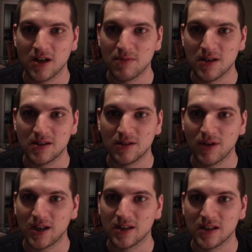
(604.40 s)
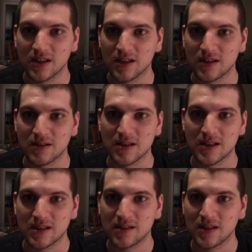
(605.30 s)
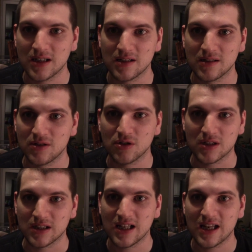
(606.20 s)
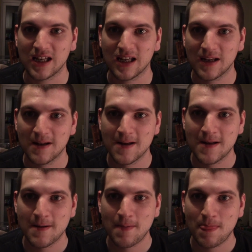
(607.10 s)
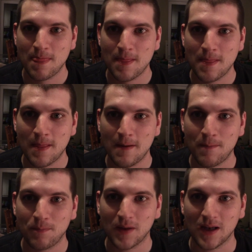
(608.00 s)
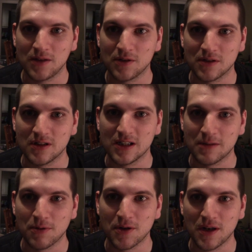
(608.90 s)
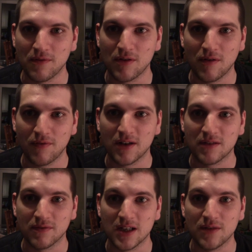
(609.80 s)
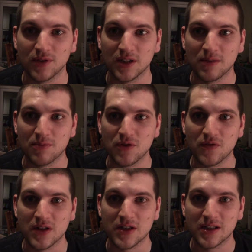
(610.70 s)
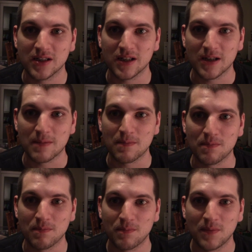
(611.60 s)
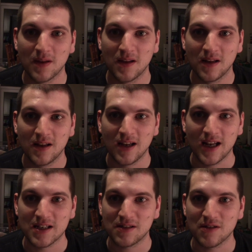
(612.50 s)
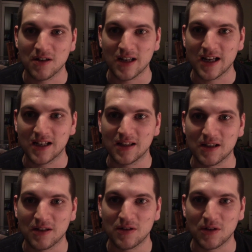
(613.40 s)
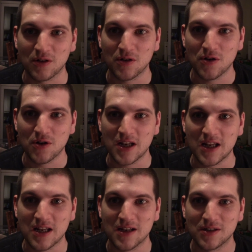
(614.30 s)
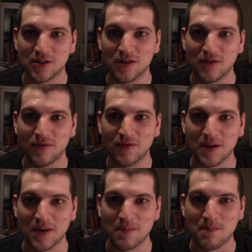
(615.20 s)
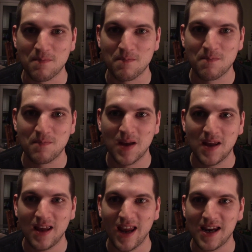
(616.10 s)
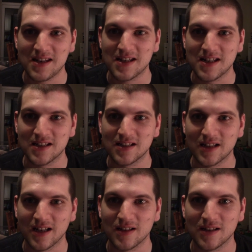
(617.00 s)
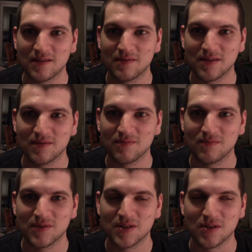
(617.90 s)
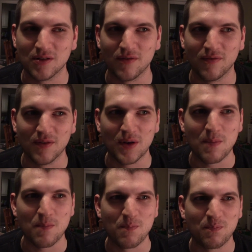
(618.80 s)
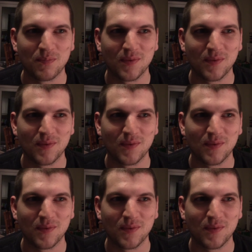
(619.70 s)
Raimi's directing it, and it's it's just like it doesn't disappoint if you're a fan of the Evil Dead movies. Um, it's got like the the corny sort of um, 80s style sort of um,